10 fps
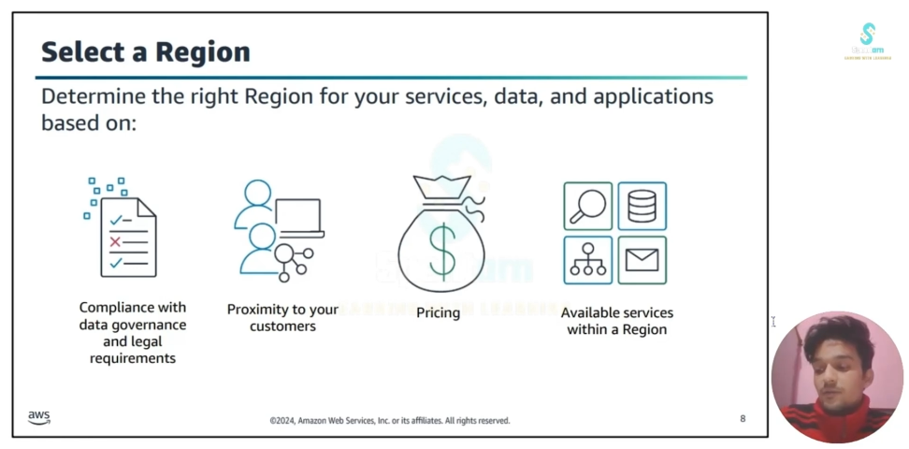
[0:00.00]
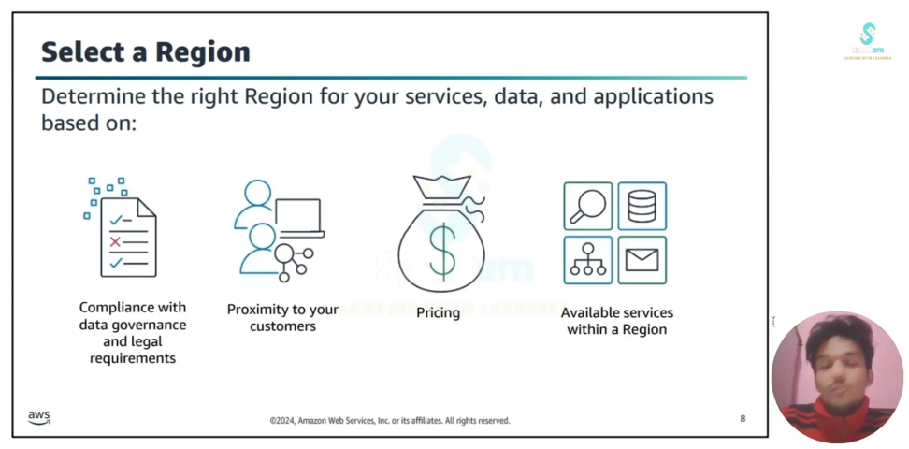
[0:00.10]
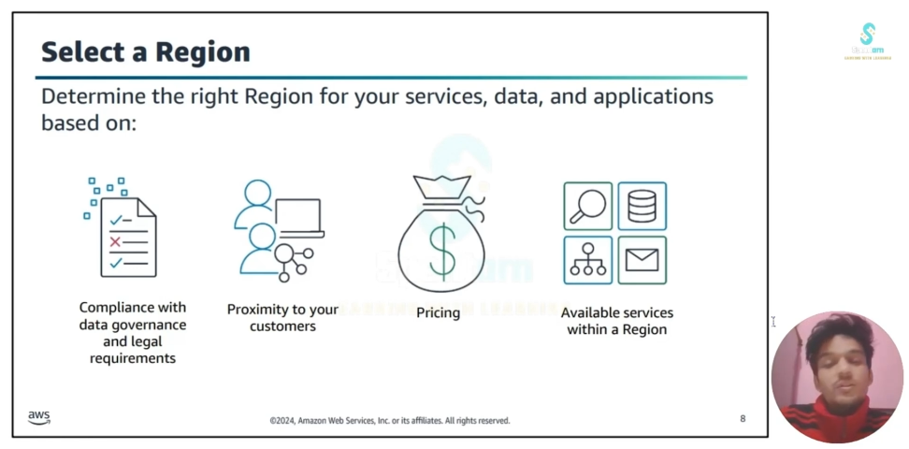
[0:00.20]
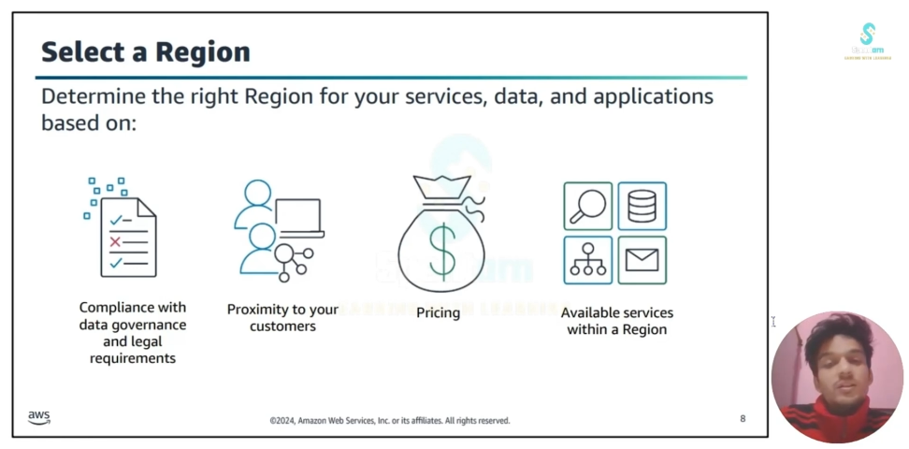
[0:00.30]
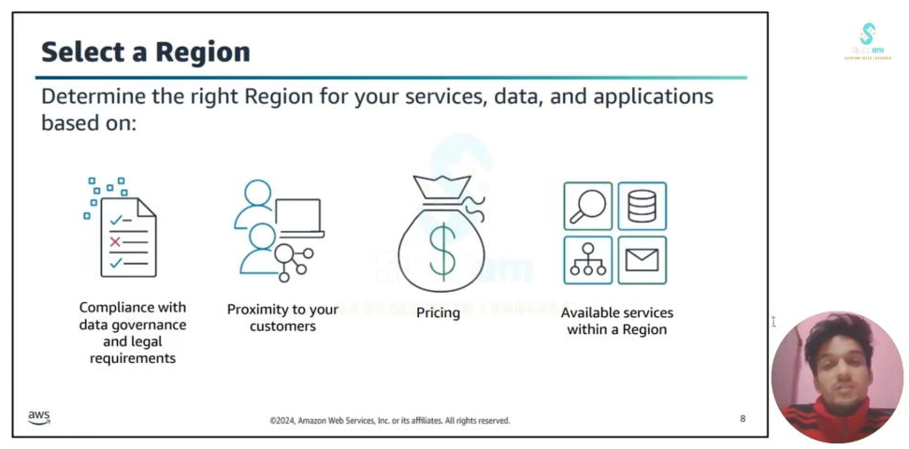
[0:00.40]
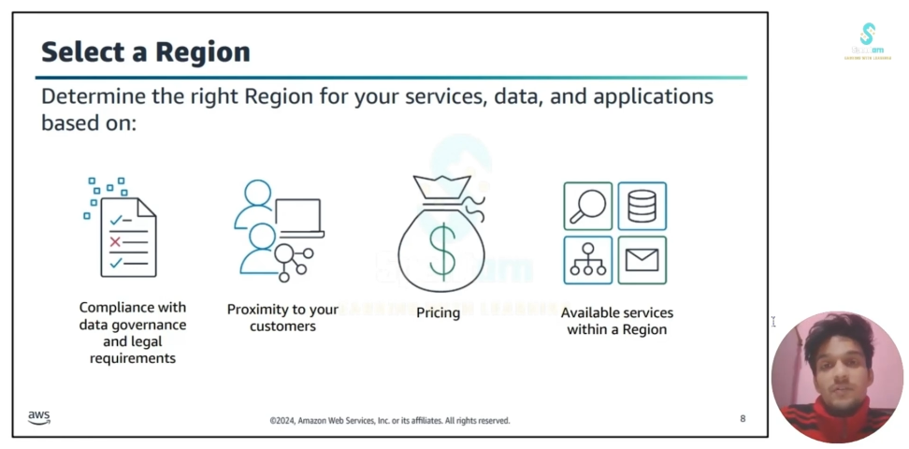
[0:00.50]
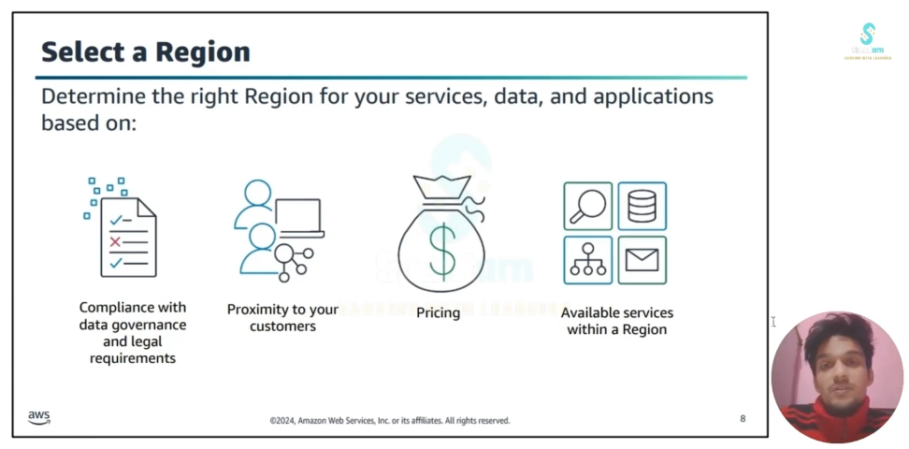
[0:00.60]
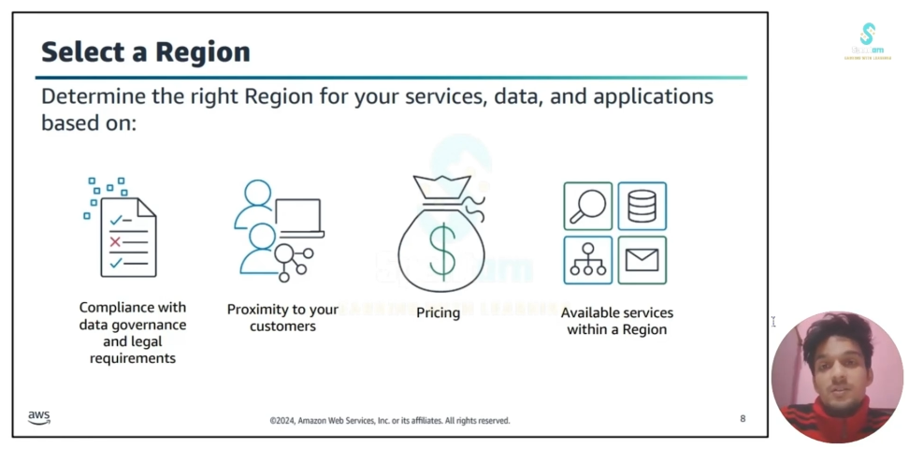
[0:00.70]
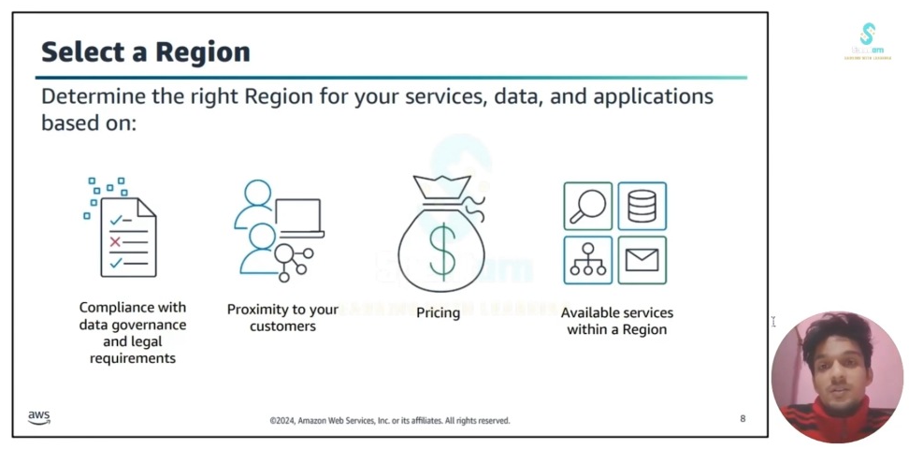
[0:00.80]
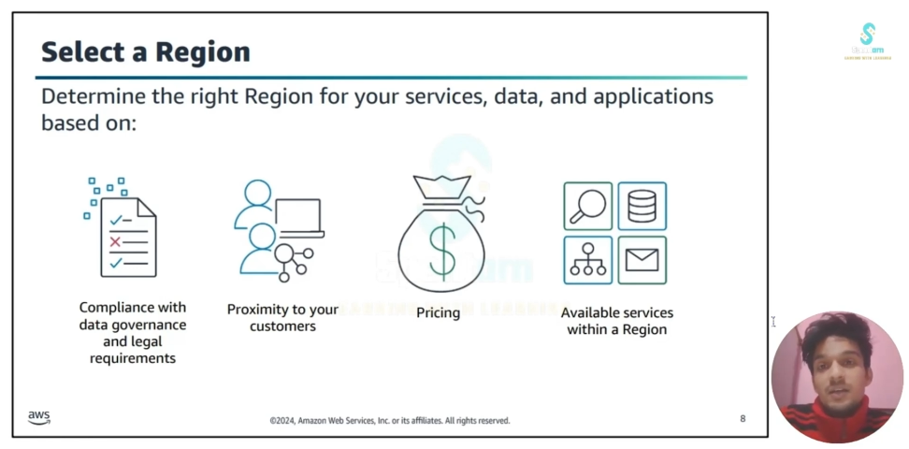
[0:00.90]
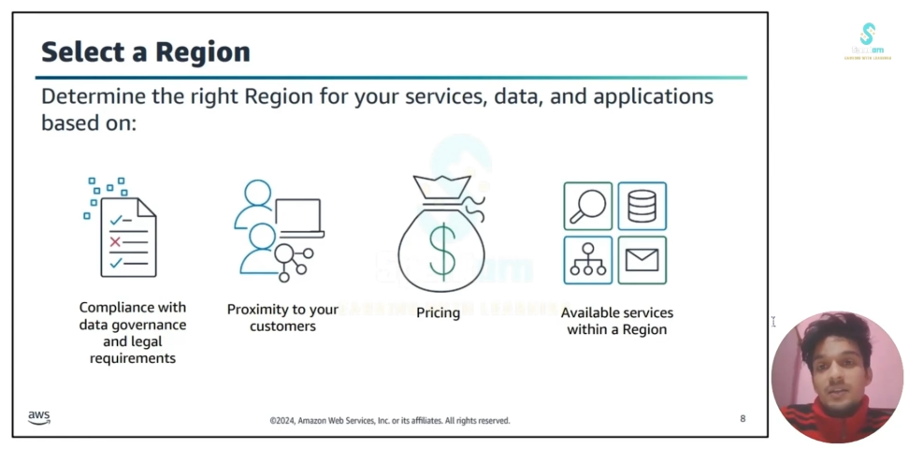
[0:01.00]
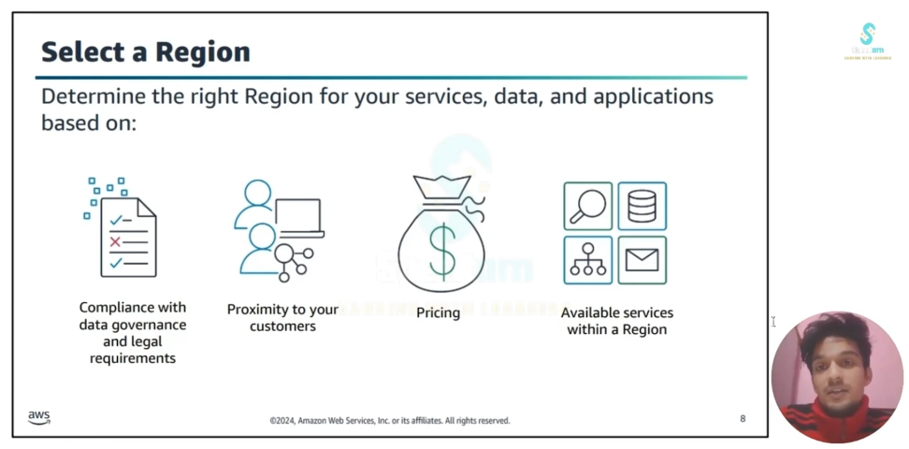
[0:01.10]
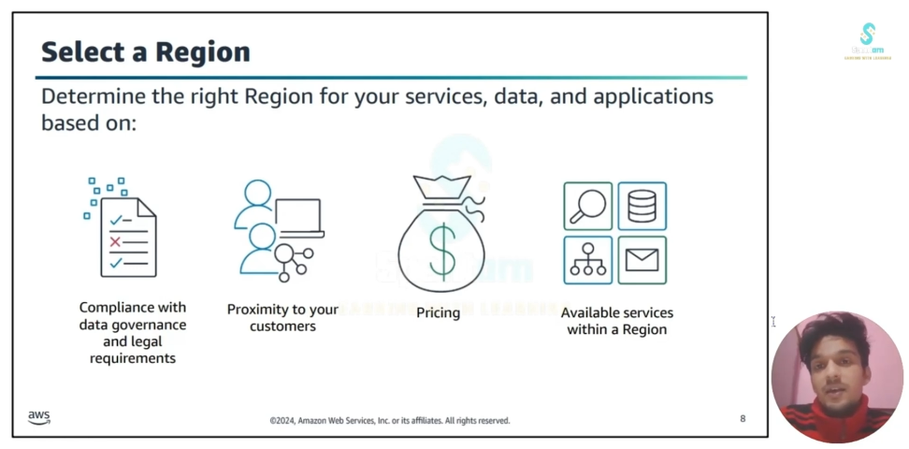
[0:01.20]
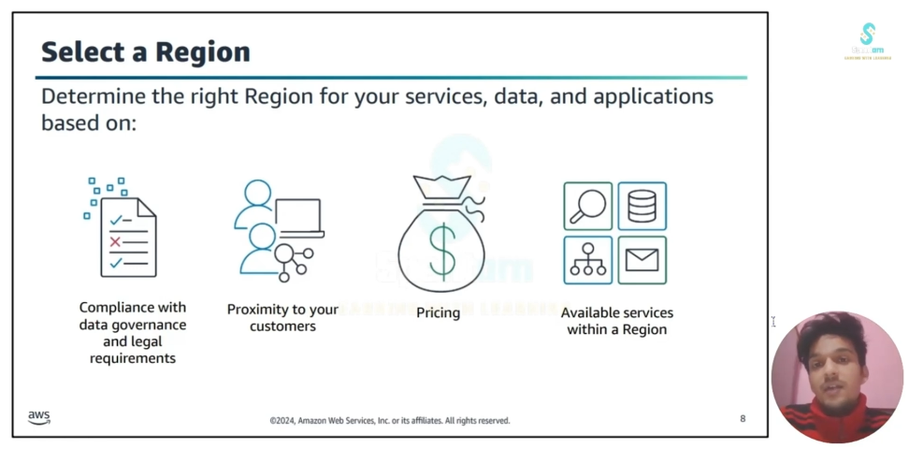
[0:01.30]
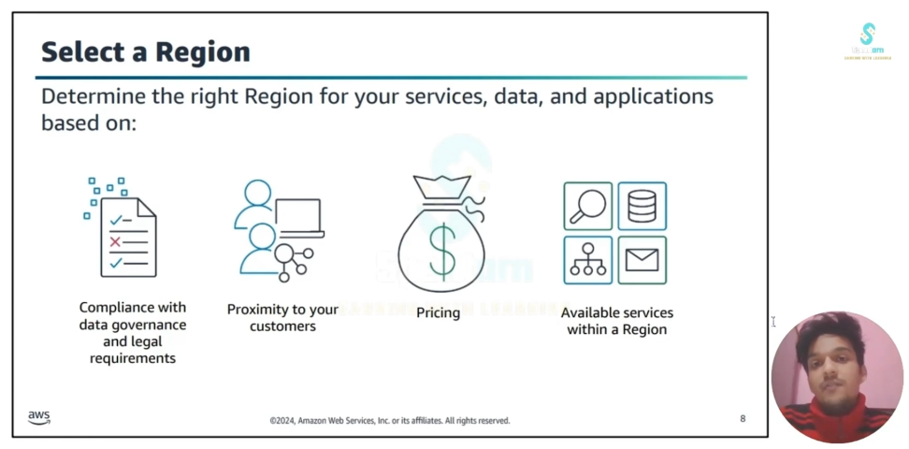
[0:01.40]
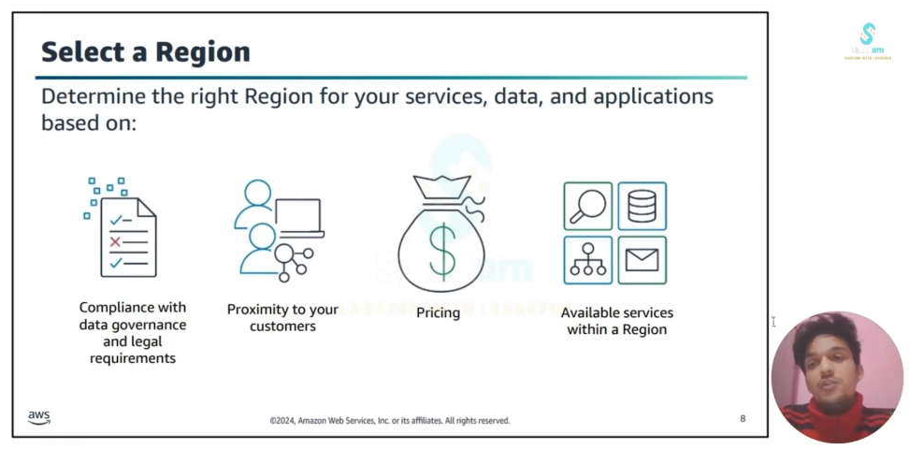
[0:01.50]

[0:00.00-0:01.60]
few of the services are there